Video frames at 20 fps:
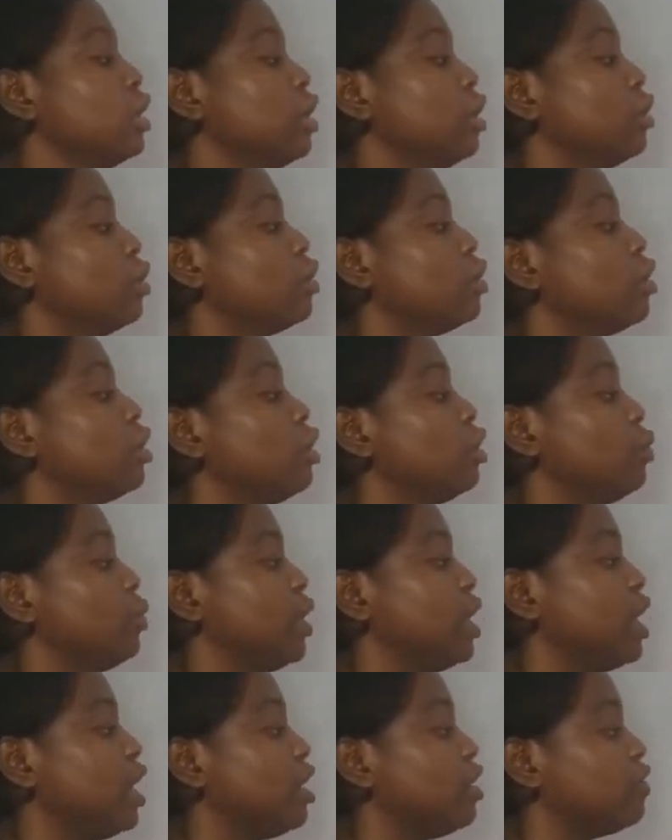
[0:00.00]
Now,
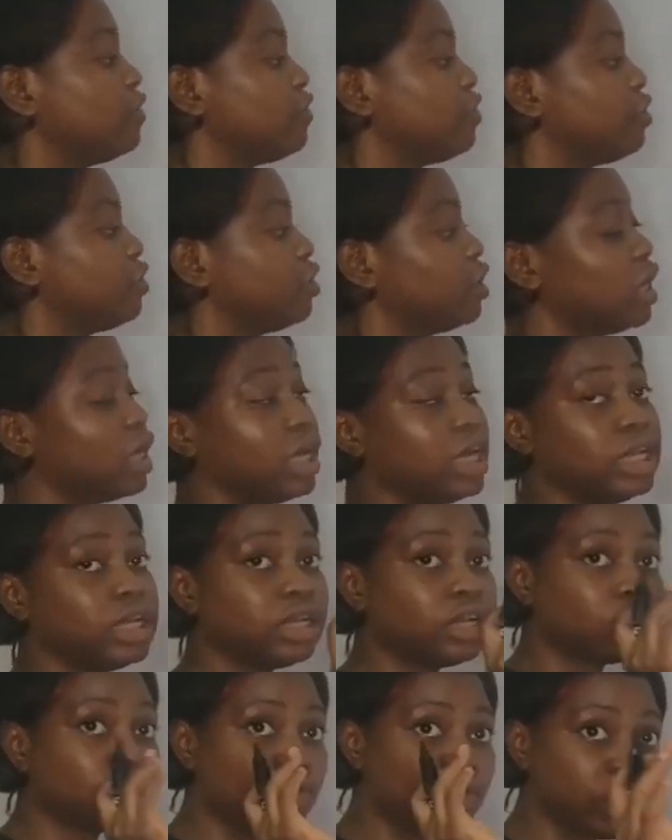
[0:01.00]
we have, in
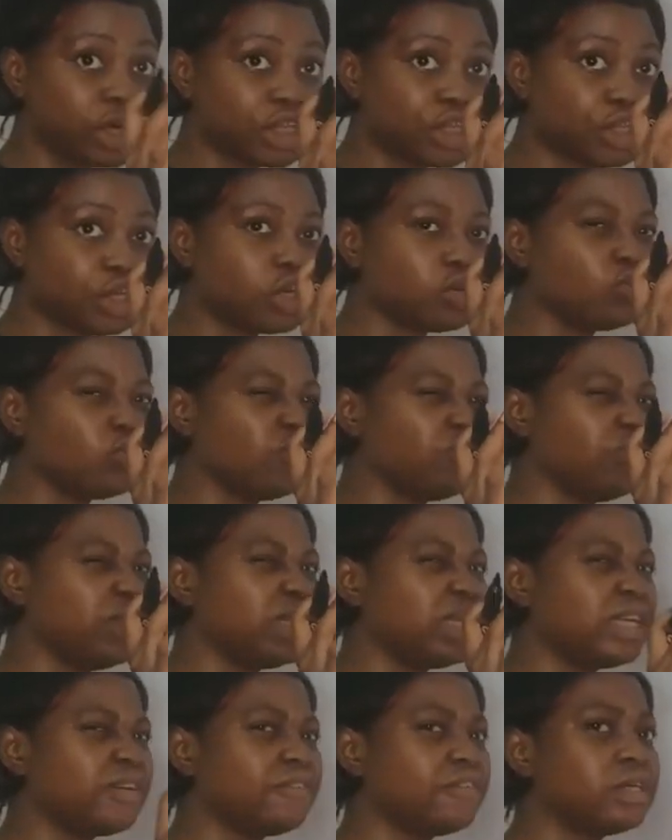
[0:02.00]
the question, we've
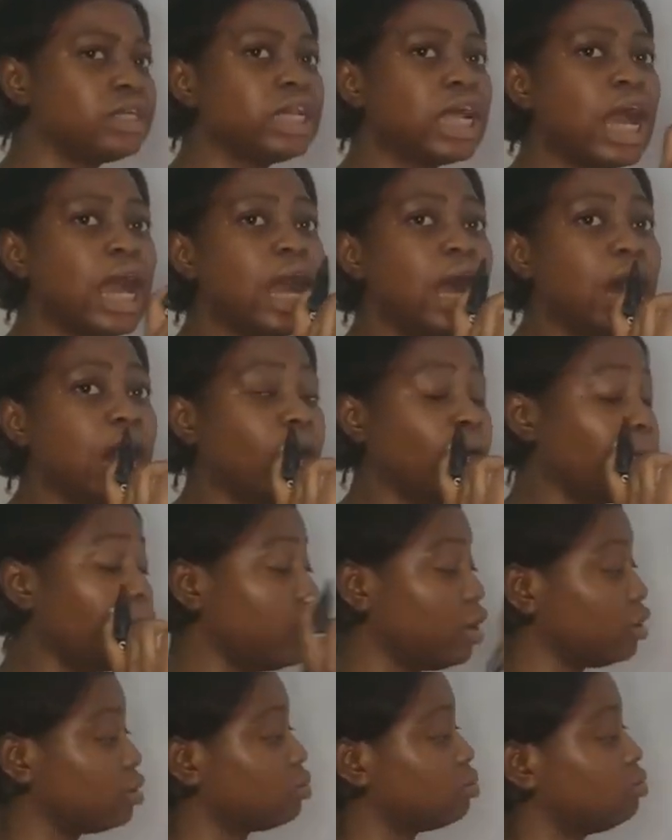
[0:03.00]
been given
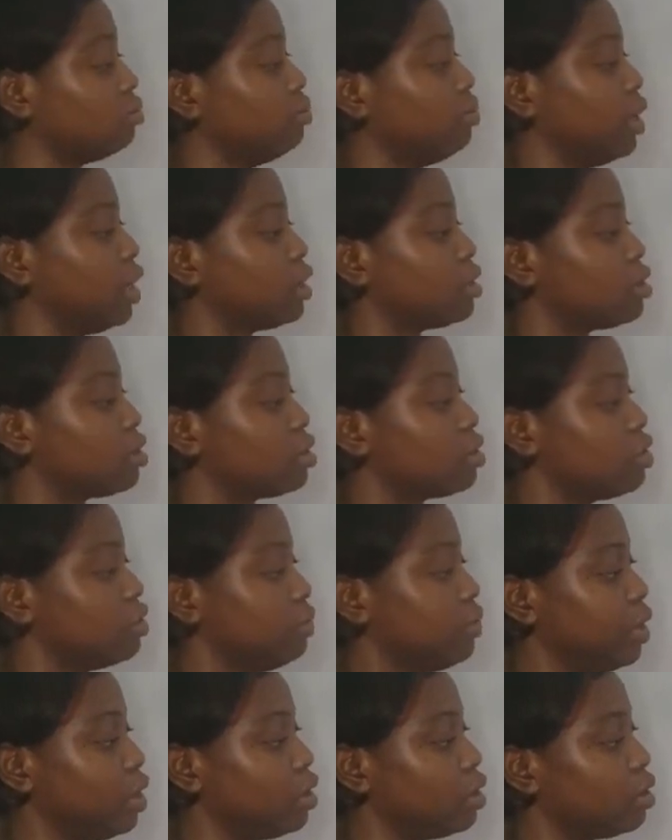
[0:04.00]
our mass to
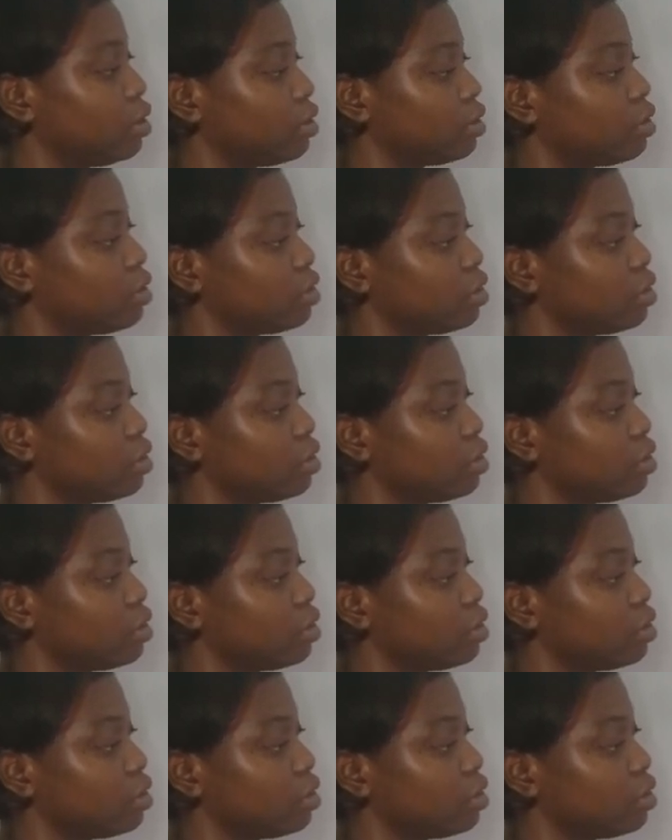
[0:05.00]
be